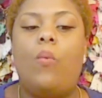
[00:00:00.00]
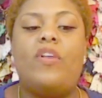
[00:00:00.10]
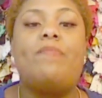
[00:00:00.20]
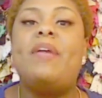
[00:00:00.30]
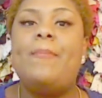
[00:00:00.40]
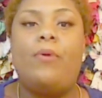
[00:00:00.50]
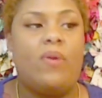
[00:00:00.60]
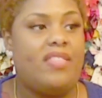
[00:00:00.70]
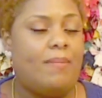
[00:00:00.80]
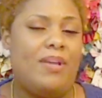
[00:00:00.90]
with people,
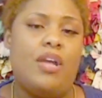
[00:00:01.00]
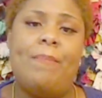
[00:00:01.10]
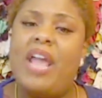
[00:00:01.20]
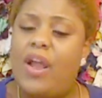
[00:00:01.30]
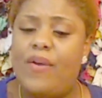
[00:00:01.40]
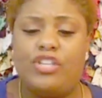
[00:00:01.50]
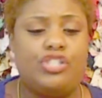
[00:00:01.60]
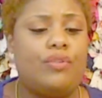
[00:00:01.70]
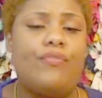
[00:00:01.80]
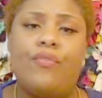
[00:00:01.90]
whether it be your
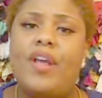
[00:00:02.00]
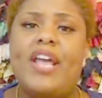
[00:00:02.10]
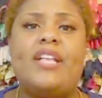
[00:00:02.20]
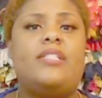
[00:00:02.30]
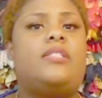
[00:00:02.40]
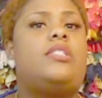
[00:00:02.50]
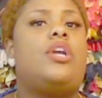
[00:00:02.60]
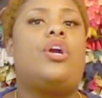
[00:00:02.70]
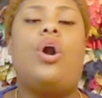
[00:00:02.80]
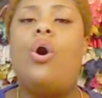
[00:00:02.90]
parents, your friends,
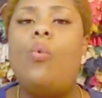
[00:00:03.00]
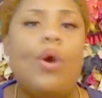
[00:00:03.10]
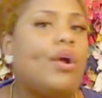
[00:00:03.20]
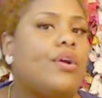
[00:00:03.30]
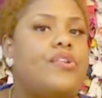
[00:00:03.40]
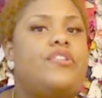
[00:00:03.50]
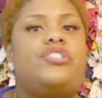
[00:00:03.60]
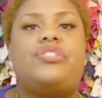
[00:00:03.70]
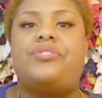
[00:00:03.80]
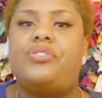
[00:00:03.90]
your
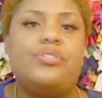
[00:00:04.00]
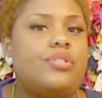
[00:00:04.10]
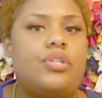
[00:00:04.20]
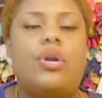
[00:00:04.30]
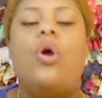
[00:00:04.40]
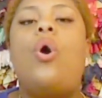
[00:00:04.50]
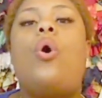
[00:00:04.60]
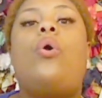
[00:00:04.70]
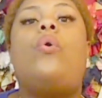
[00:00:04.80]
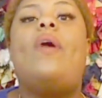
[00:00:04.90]
co-workers, your sister,
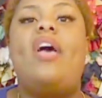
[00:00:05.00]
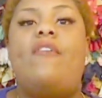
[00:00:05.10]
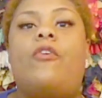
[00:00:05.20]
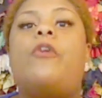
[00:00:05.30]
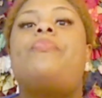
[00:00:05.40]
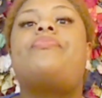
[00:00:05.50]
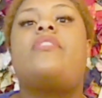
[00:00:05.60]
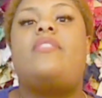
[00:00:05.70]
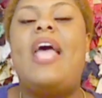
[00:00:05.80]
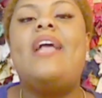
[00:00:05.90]
whoever.
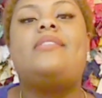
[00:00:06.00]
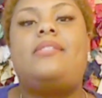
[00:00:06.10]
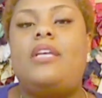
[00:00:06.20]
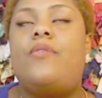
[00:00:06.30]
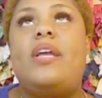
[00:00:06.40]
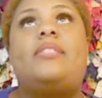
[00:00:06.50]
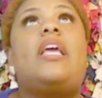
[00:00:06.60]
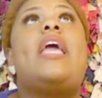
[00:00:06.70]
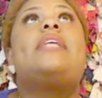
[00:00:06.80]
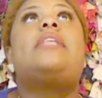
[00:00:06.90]
That series
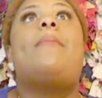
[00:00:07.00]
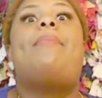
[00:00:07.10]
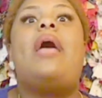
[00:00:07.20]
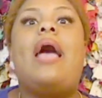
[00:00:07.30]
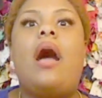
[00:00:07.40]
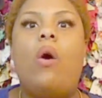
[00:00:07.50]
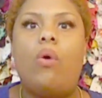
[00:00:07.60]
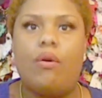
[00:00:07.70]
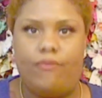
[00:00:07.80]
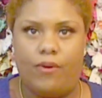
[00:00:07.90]
is
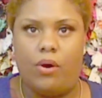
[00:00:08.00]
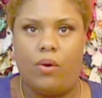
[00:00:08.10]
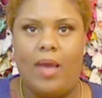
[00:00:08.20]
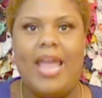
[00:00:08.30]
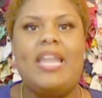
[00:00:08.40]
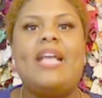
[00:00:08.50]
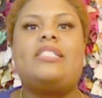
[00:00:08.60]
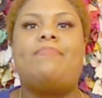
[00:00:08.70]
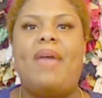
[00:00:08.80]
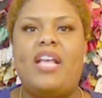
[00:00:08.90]
powerful, and
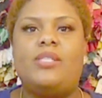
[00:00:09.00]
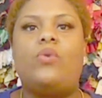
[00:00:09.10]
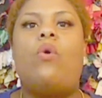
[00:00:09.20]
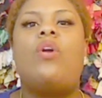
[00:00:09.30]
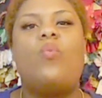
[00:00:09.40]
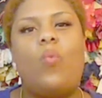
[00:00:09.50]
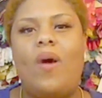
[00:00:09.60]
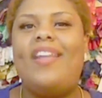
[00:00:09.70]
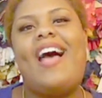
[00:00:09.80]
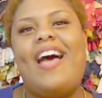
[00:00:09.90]
it's based on
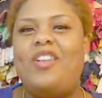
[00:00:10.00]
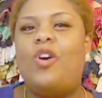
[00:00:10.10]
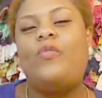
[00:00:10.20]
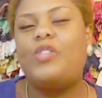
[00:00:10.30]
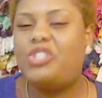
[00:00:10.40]
what I know for